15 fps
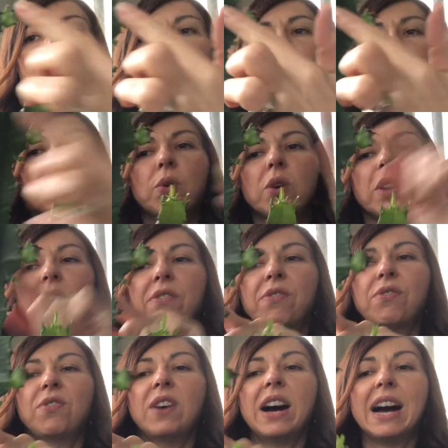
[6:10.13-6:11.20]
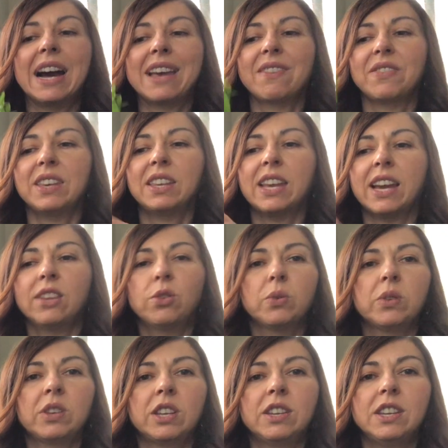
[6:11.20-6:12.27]
4, 5. It had
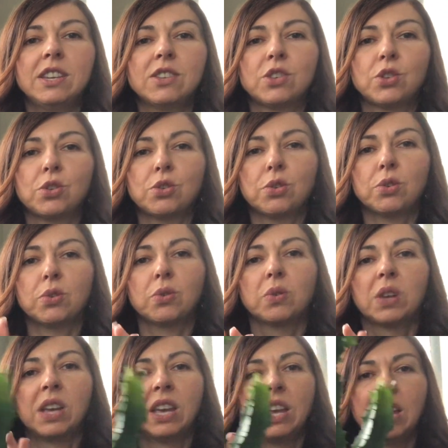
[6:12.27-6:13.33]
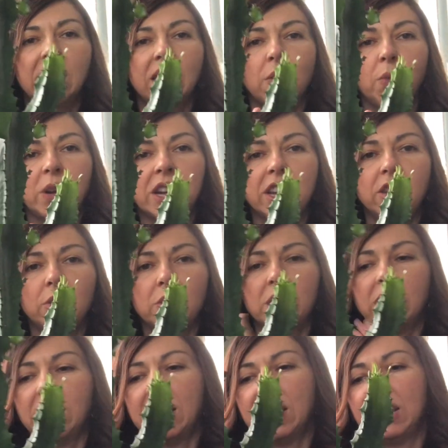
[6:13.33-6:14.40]
only these 2 when I
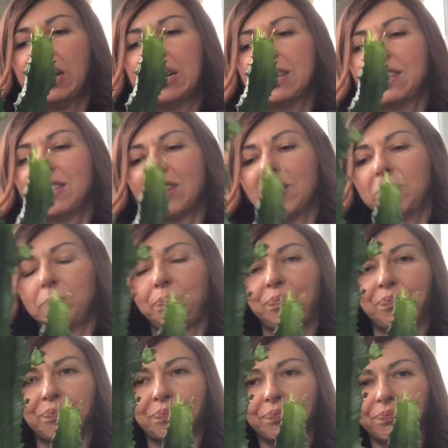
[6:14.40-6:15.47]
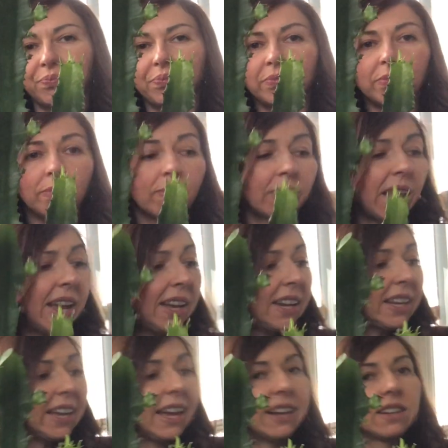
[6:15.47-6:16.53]
took the cutting. So, and
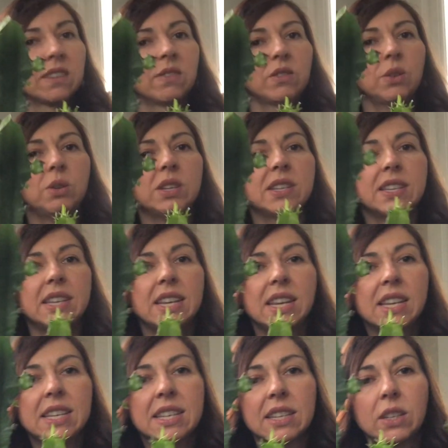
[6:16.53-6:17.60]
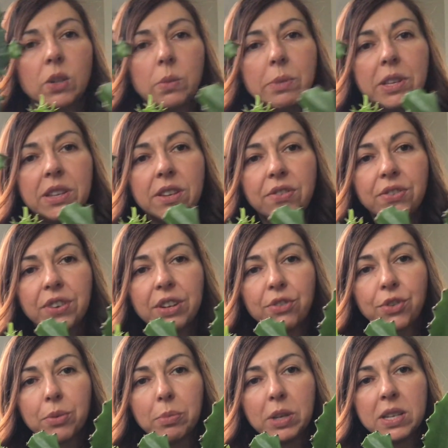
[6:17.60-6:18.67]
again, you can see it's a little bit
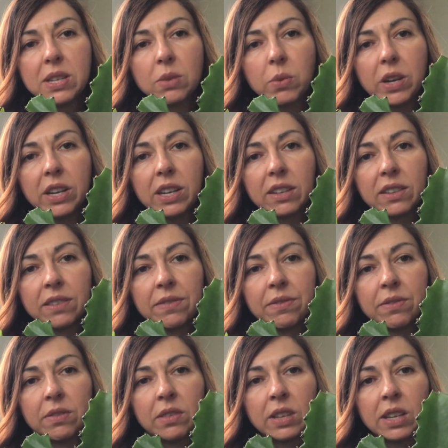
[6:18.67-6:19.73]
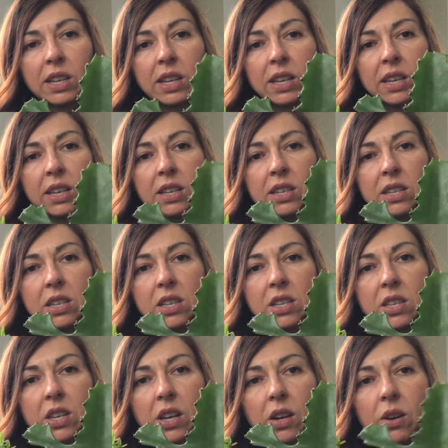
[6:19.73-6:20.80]
different from this one.
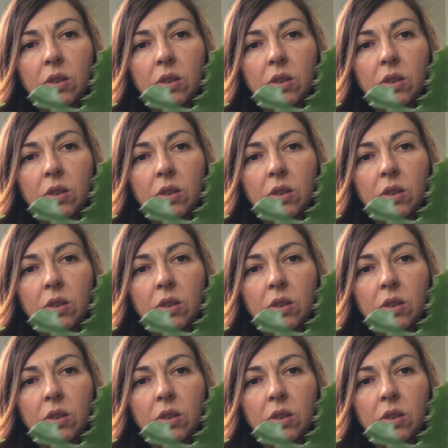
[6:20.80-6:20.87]
So,